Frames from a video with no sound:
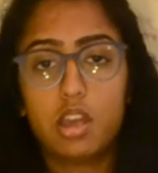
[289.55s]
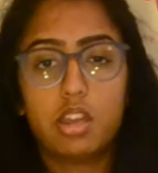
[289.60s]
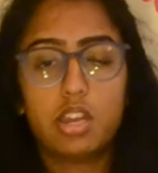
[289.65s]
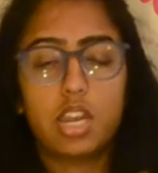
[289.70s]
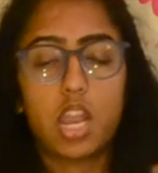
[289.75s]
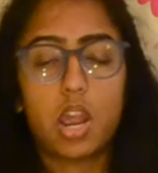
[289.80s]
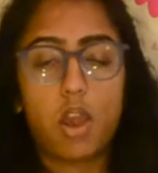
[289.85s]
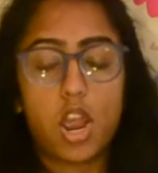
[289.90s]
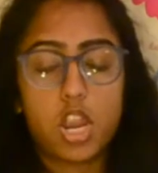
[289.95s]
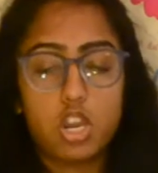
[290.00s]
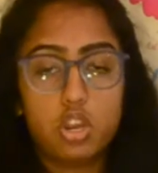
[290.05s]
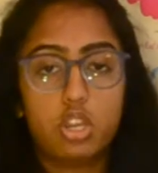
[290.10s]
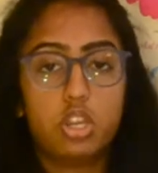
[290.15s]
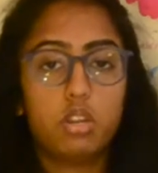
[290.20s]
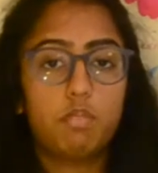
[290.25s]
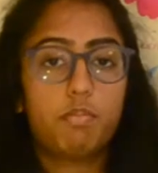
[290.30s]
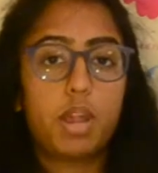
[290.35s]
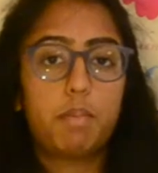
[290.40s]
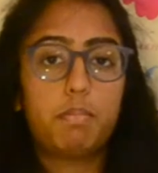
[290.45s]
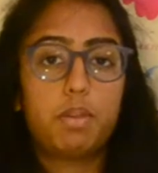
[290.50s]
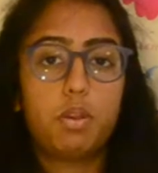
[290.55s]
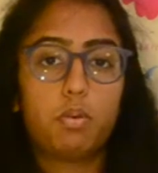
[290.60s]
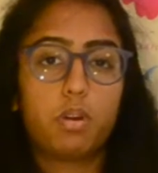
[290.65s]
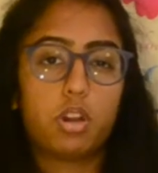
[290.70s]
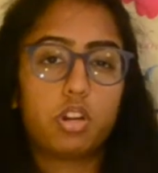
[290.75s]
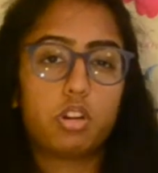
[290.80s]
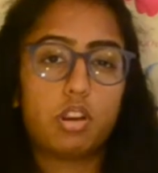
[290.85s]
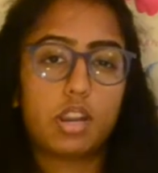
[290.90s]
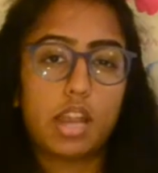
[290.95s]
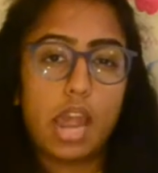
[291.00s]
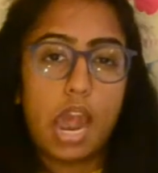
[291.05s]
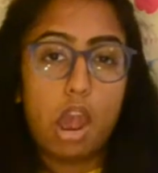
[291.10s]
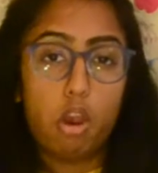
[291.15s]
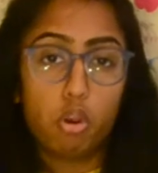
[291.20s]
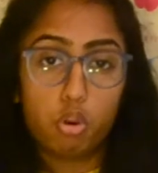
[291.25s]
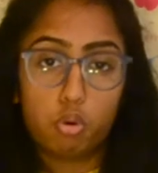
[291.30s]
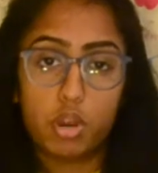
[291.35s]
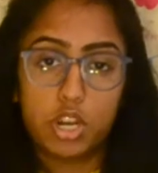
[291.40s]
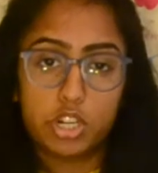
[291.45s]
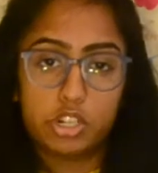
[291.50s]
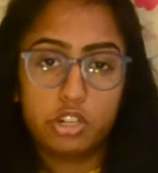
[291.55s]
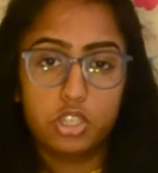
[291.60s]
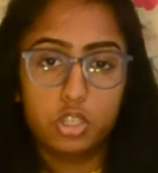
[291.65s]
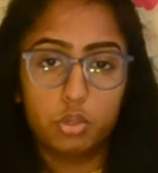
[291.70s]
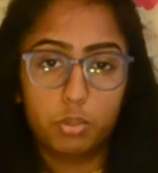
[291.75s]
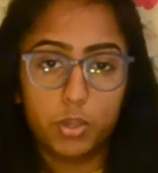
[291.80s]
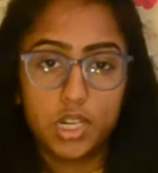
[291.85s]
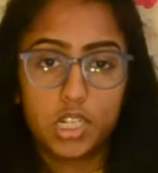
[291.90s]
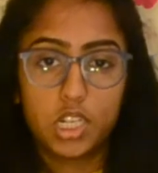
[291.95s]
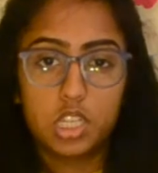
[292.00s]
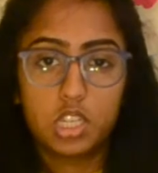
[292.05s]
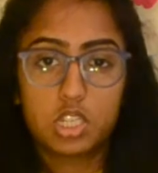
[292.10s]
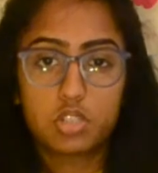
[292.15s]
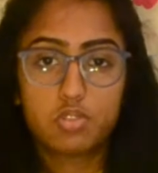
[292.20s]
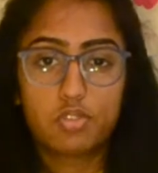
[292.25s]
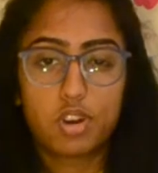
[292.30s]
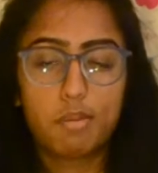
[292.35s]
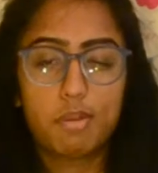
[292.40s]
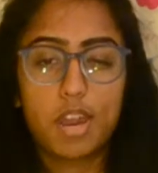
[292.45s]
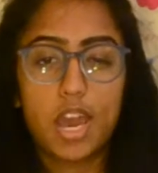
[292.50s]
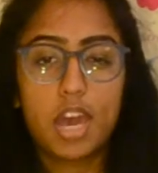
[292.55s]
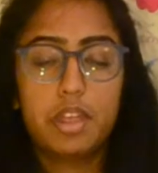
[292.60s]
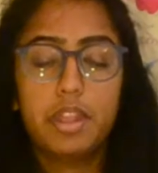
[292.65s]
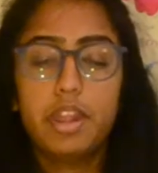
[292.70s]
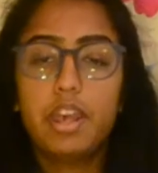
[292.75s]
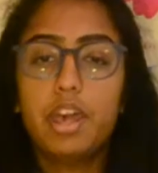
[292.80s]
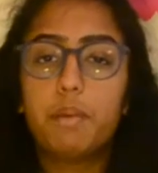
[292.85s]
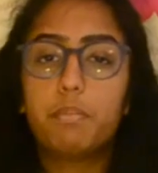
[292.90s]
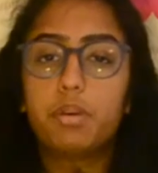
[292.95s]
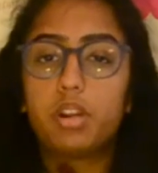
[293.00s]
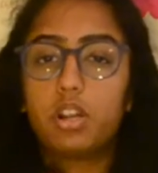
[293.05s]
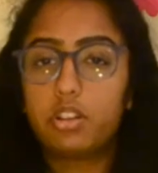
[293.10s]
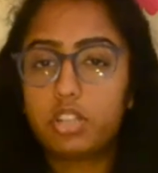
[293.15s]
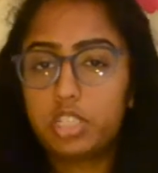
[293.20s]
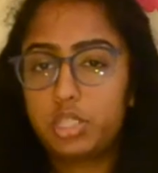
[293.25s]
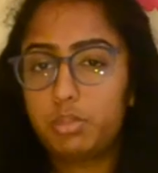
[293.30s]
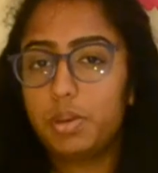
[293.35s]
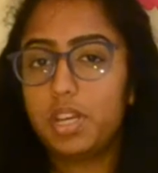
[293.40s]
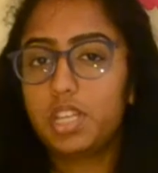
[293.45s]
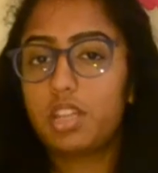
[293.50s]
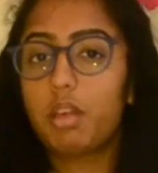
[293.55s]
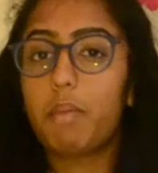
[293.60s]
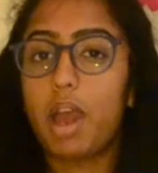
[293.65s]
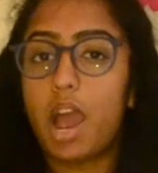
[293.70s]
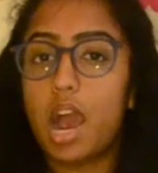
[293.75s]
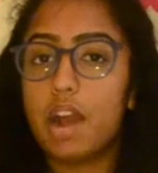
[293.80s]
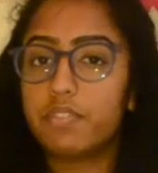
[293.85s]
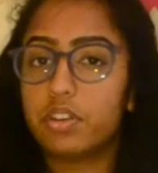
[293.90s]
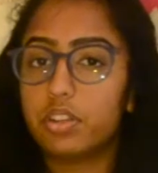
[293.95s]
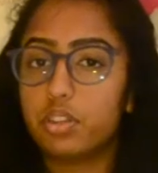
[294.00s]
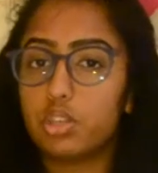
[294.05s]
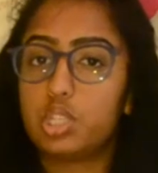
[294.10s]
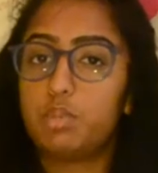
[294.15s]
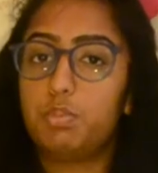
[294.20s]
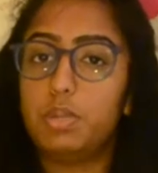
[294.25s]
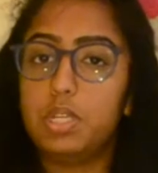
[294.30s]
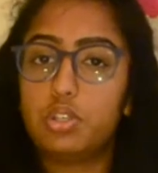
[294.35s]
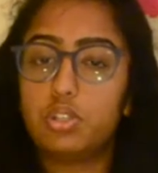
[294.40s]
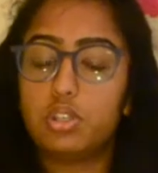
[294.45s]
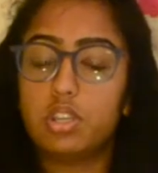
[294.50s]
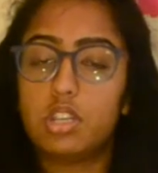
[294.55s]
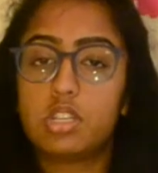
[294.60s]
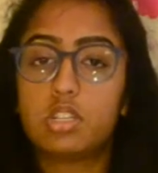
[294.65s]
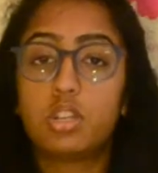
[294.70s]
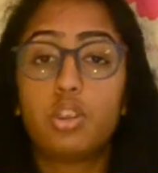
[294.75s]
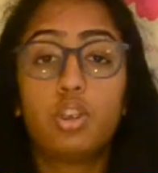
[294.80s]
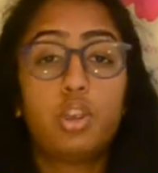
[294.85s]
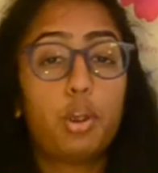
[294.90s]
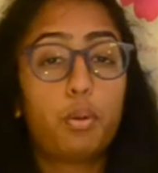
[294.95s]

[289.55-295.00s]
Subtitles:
Now, I know you might be wondering how questions work in this format, but I'll explain them after the speeches.